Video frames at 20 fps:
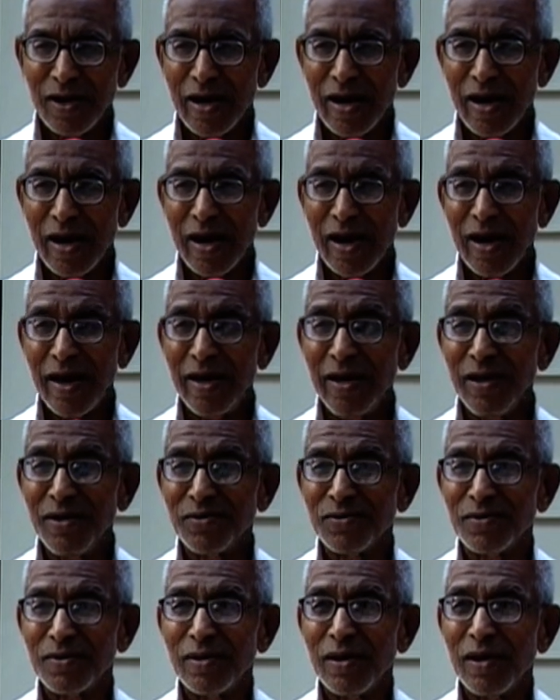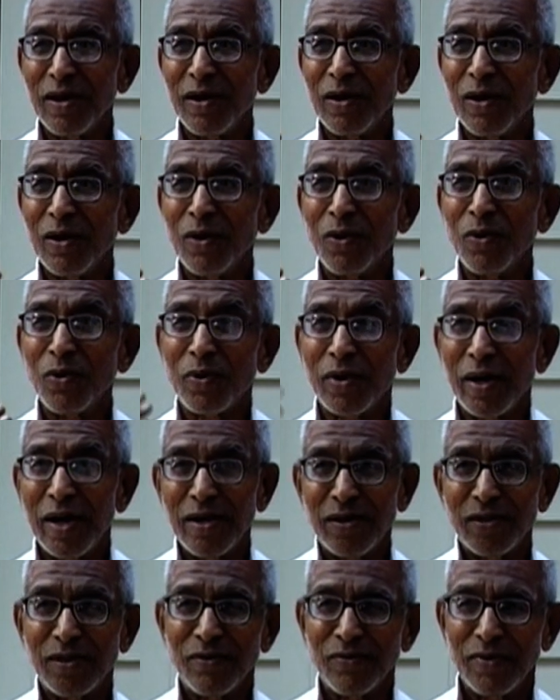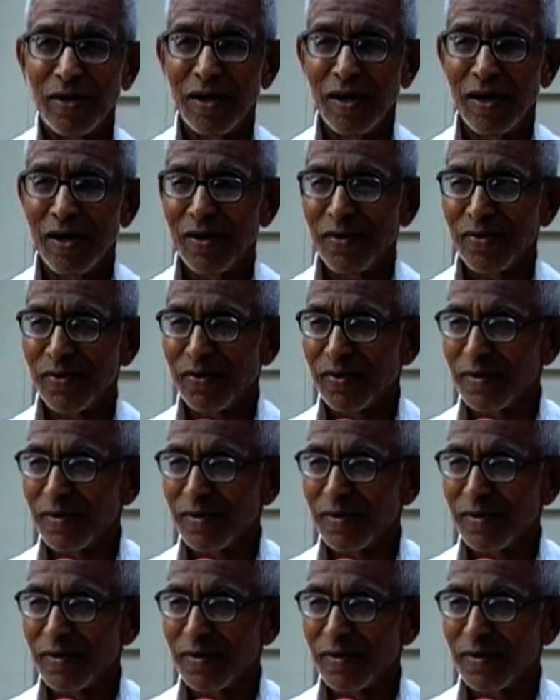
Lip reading: Eyes look at the world.